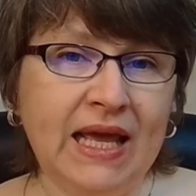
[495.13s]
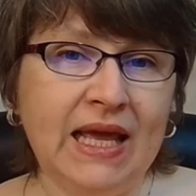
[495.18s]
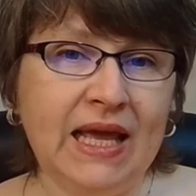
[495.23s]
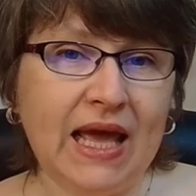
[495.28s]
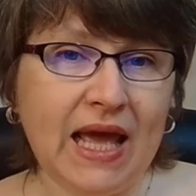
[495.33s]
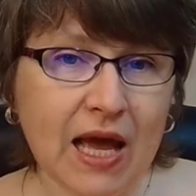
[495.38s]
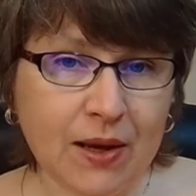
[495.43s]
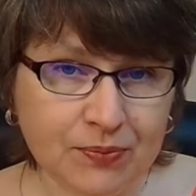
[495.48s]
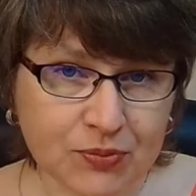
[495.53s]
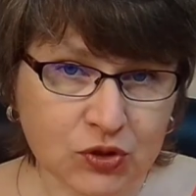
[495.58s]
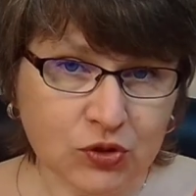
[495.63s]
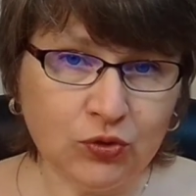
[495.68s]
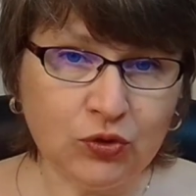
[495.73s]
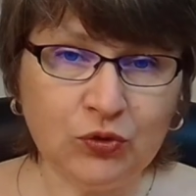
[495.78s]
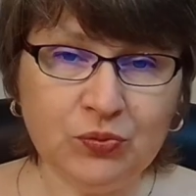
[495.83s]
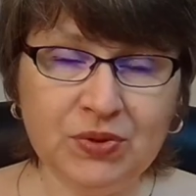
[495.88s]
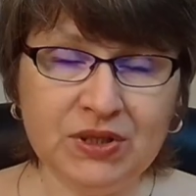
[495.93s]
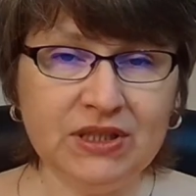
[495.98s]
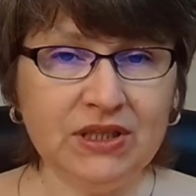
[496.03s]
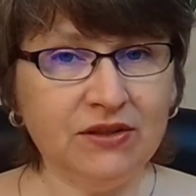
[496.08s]

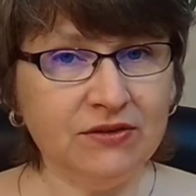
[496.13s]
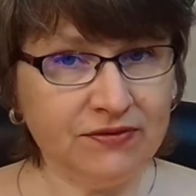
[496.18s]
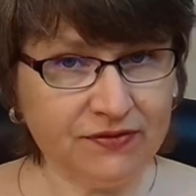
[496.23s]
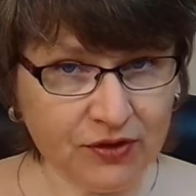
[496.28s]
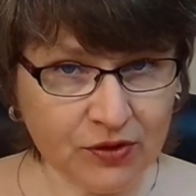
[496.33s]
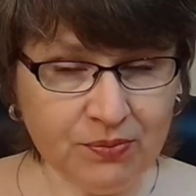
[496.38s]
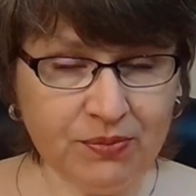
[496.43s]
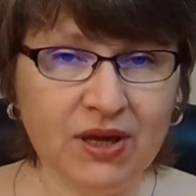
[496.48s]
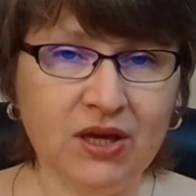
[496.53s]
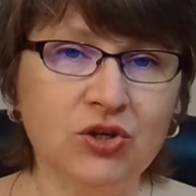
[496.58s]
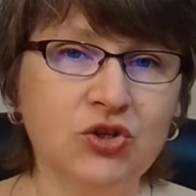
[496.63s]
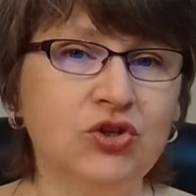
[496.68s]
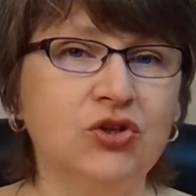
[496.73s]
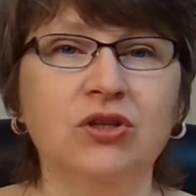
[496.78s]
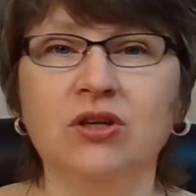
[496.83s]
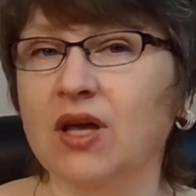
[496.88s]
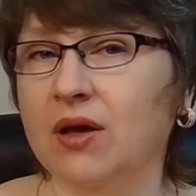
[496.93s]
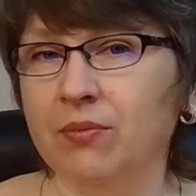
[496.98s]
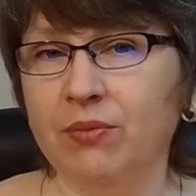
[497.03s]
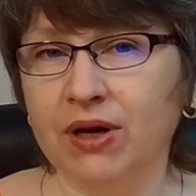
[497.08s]
absorbing
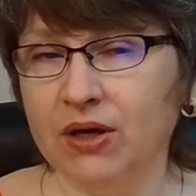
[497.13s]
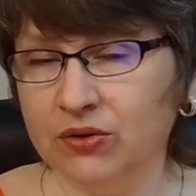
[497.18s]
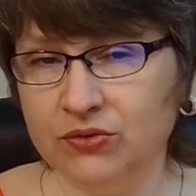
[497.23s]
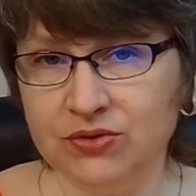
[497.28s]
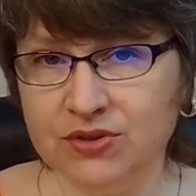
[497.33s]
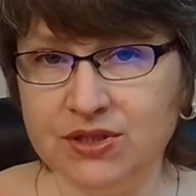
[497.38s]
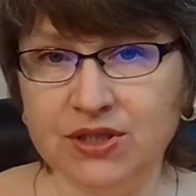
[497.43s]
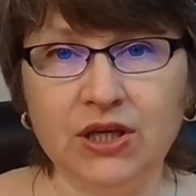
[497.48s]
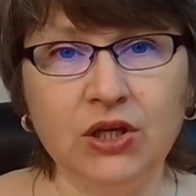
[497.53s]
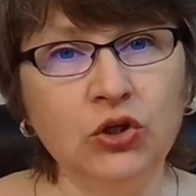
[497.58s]
information about, say,